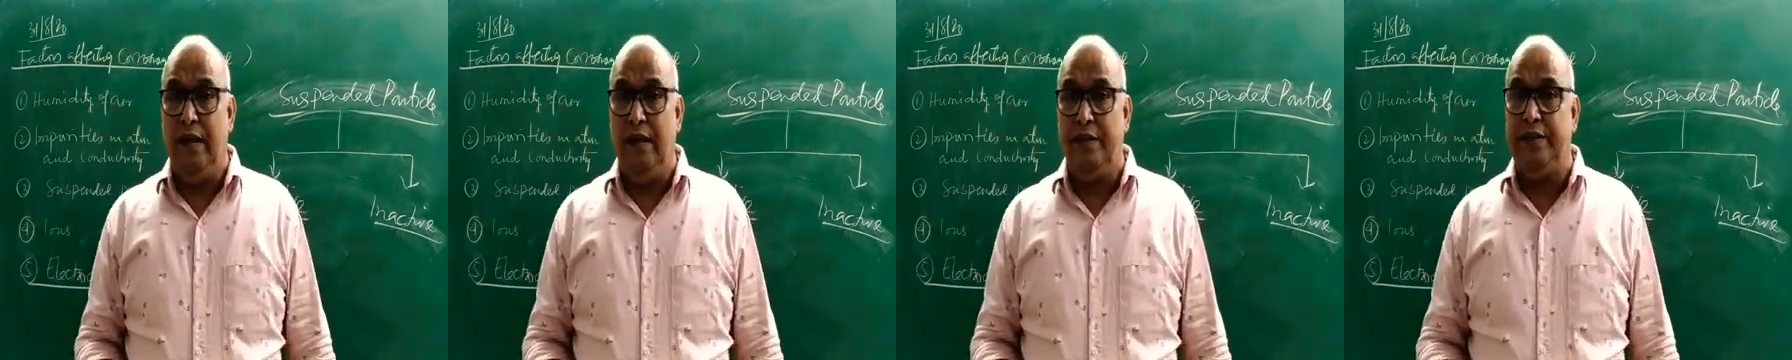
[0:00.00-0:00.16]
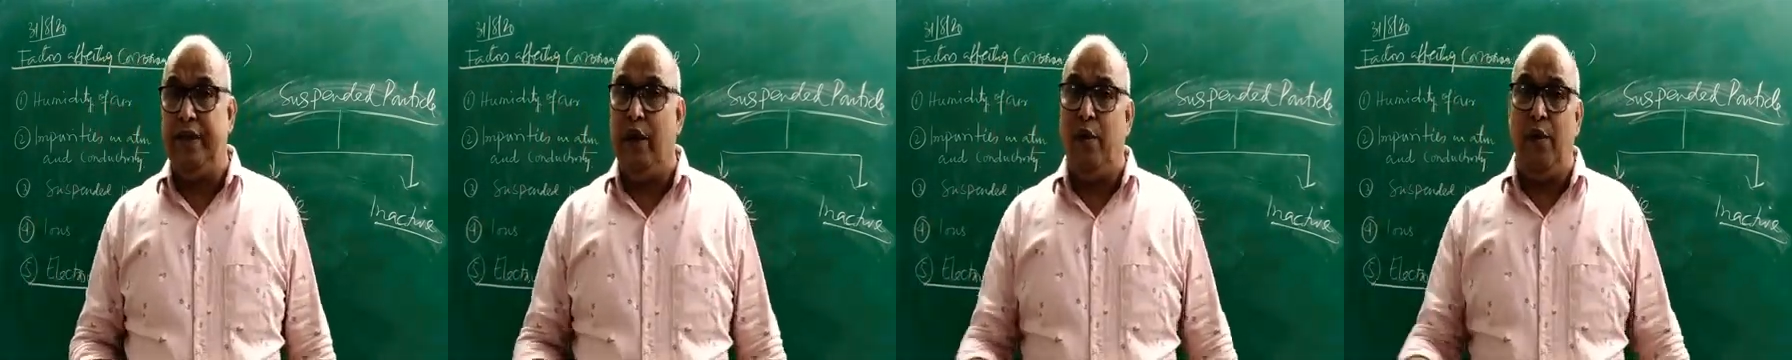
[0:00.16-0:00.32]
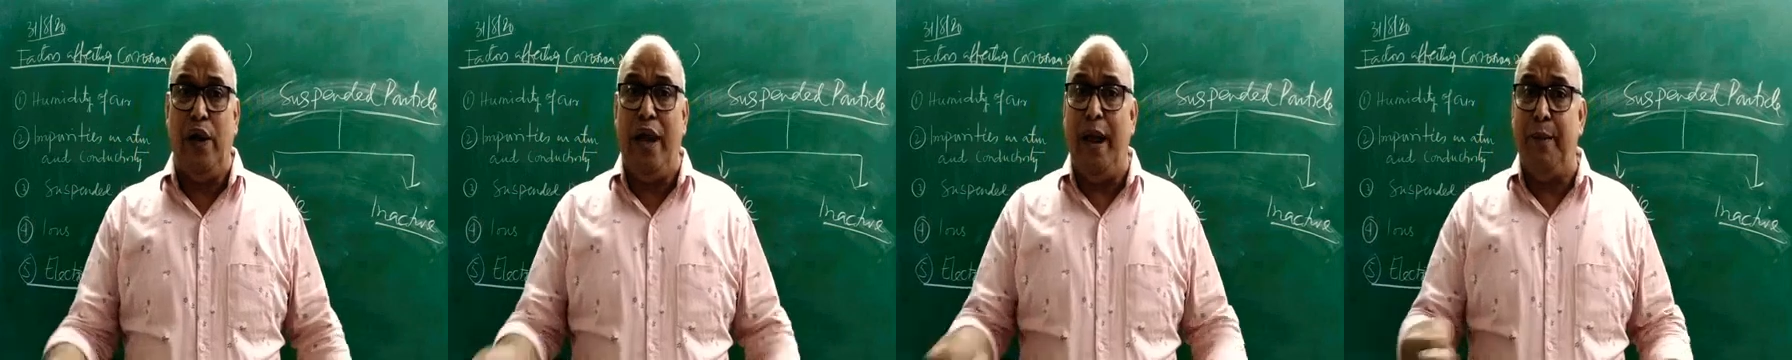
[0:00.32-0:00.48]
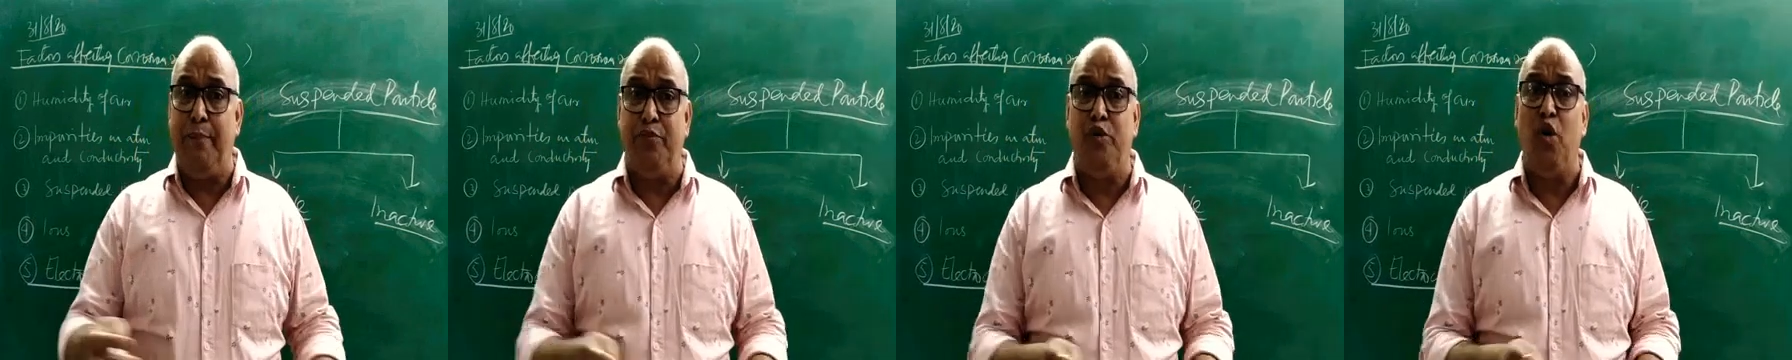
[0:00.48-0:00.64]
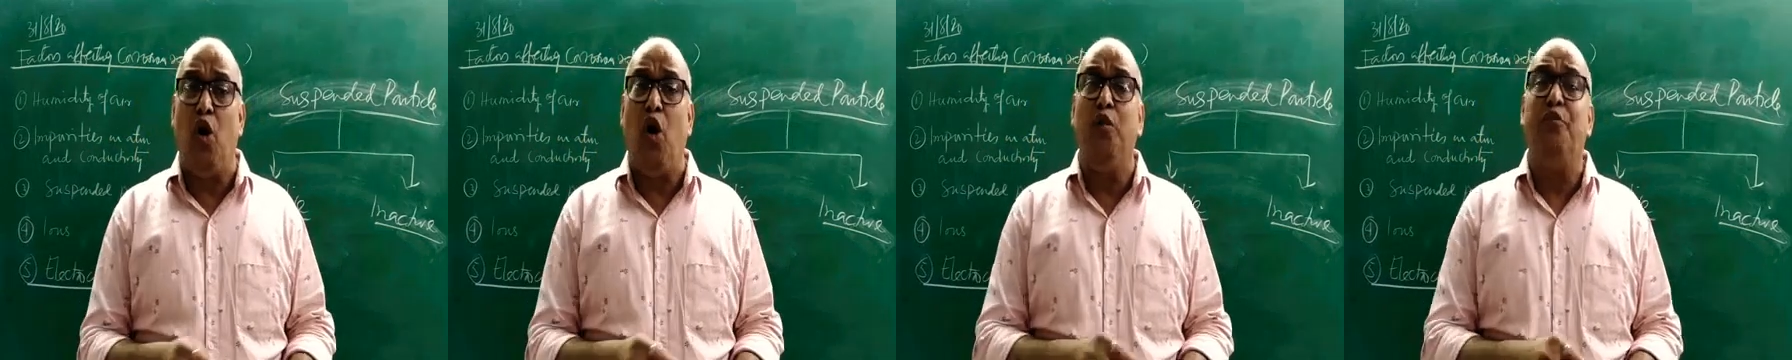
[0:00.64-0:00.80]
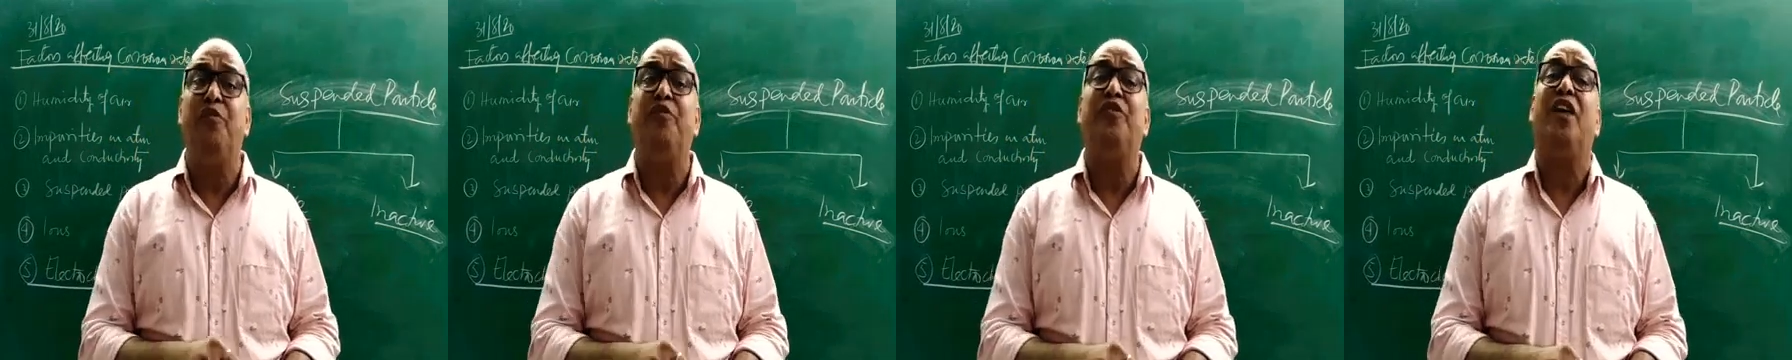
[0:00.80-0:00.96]
they will
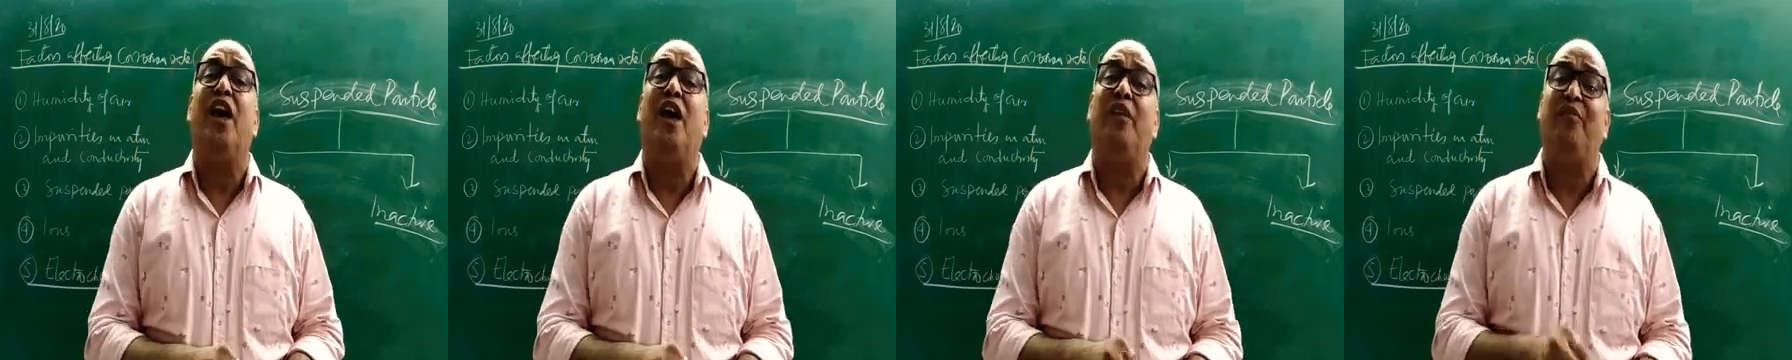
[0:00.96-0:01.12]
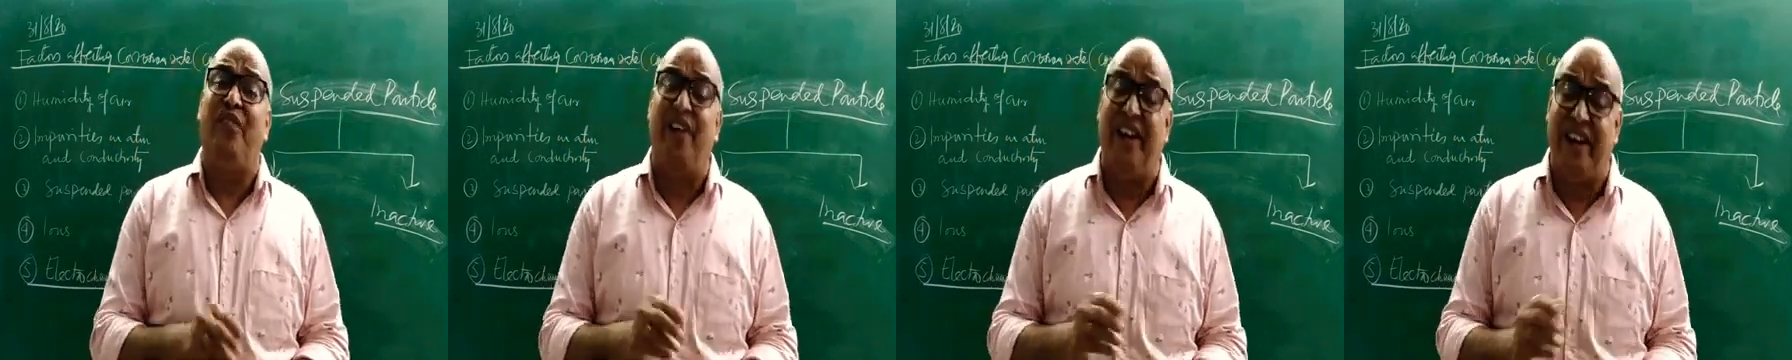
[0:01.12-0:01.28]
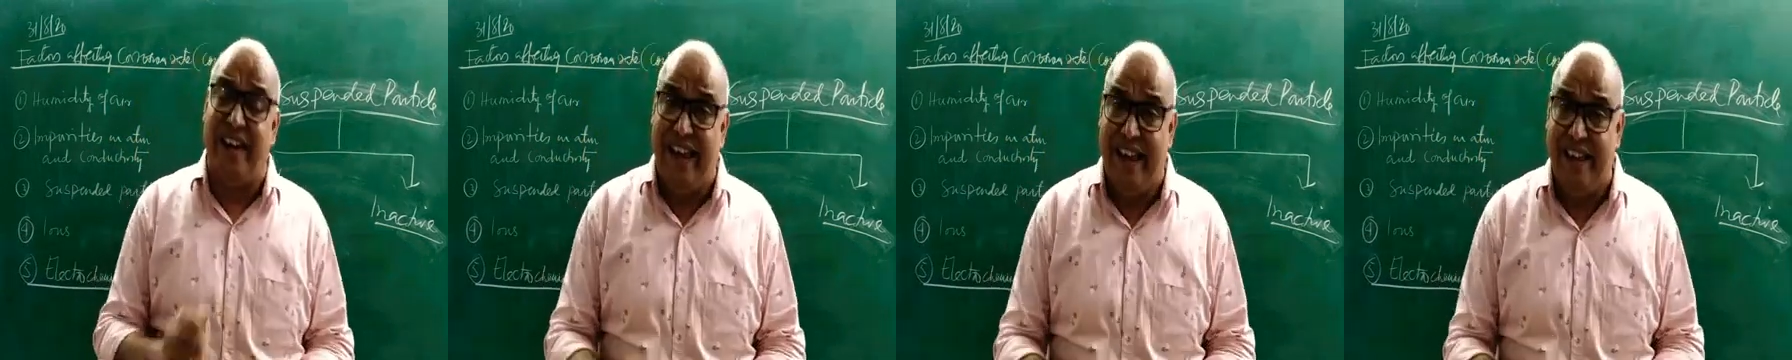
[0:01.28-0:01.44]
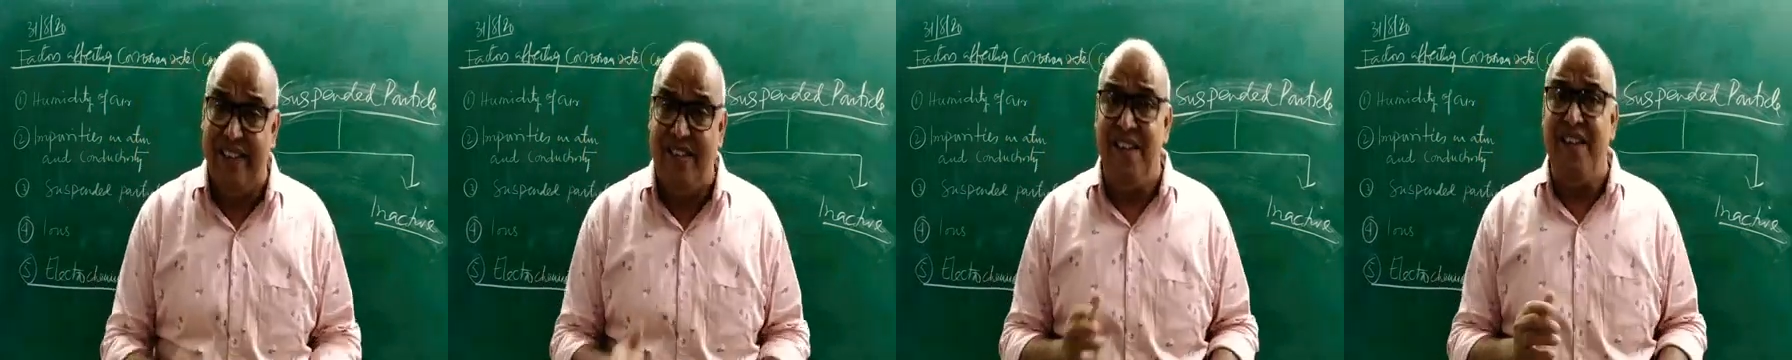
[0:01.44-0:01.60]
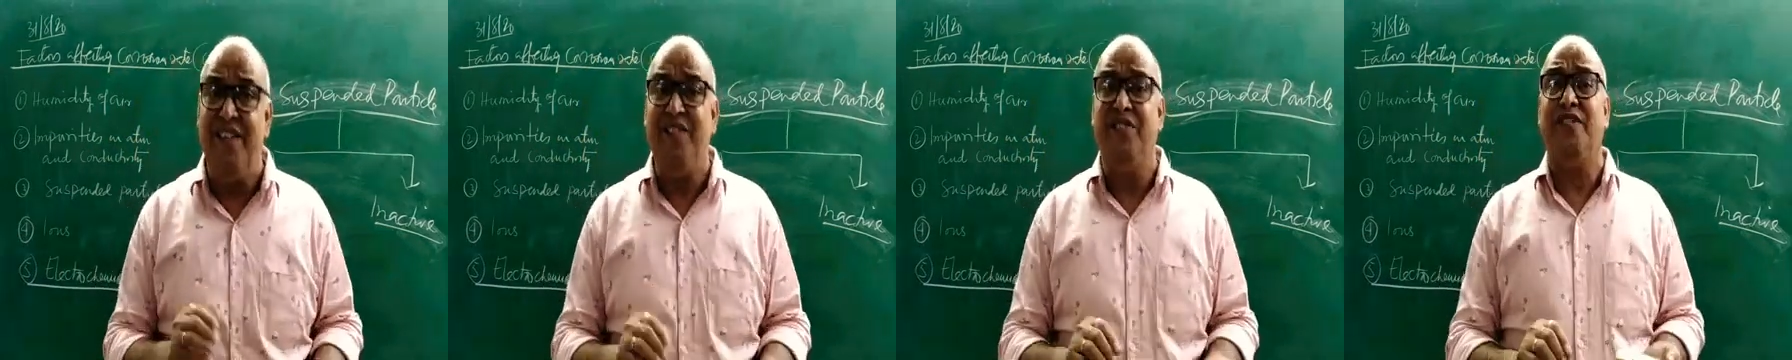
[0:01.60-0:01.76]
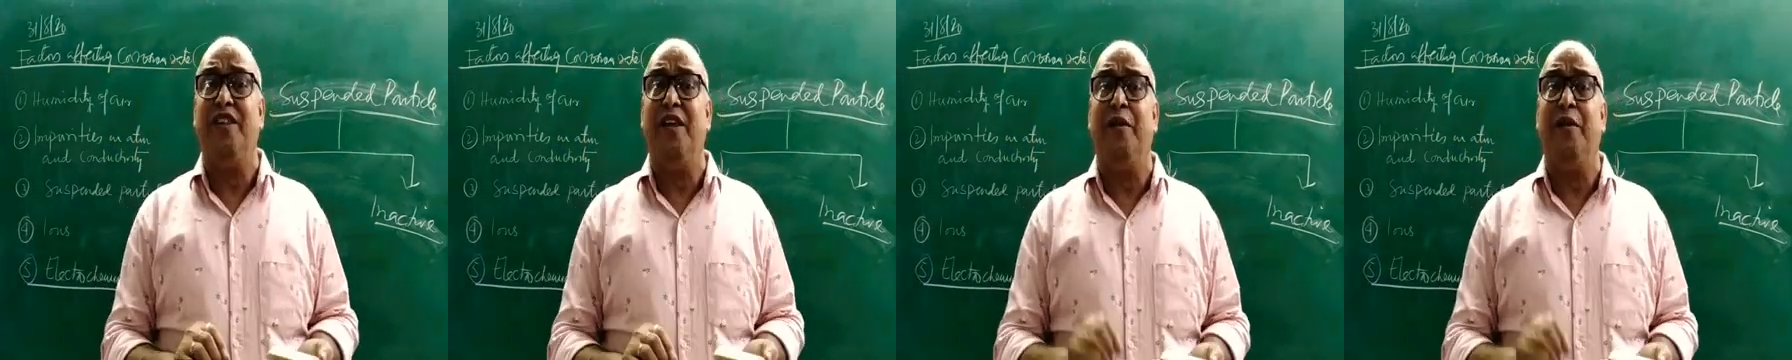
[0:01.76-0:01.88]
absorb sulfur gases